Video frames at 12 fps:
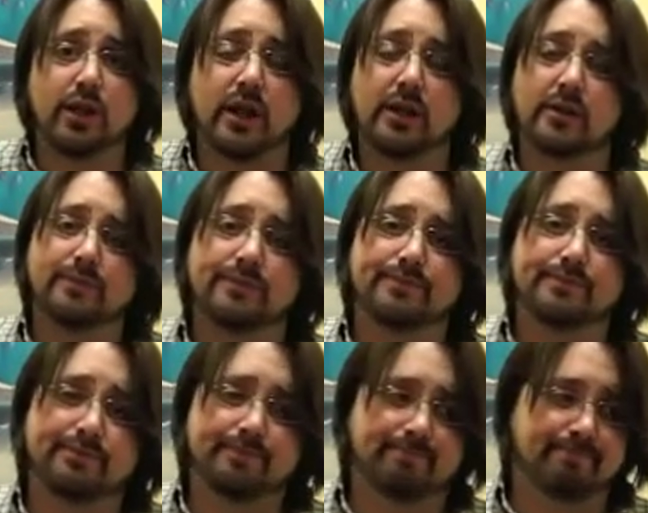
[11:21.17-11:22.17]

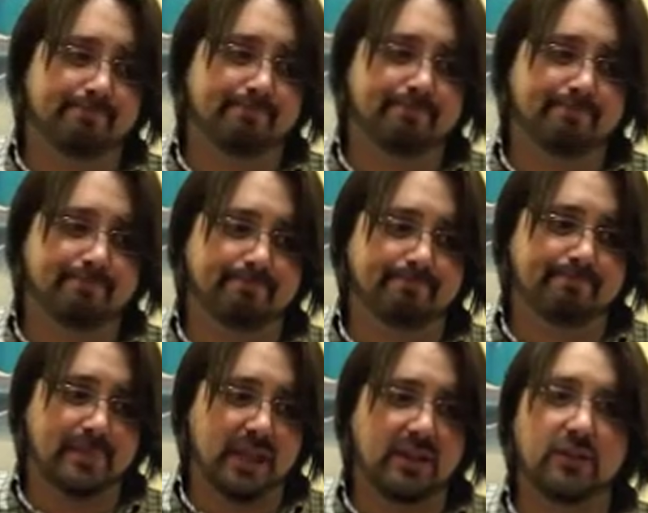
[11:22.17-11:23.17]
then
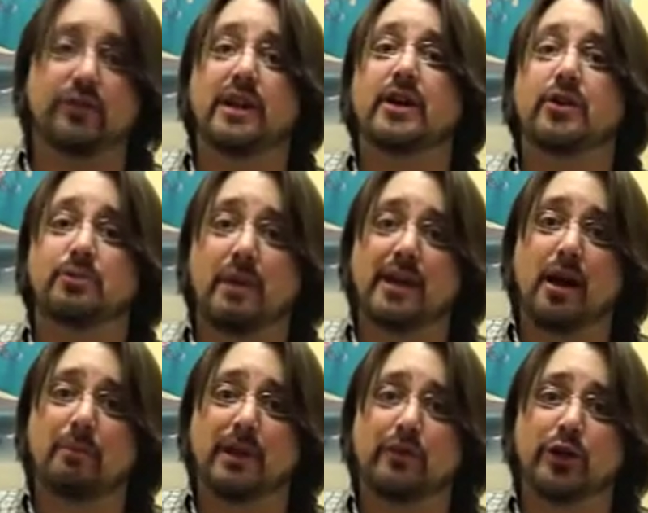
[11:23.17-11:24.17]
these videos might
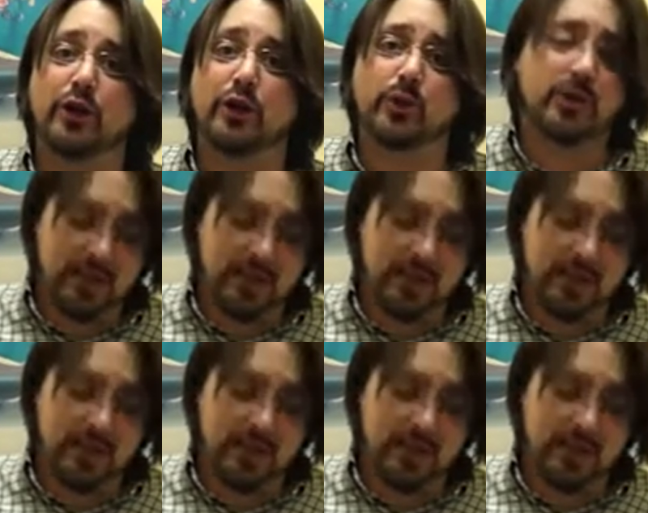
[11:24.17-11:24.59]
not be for you.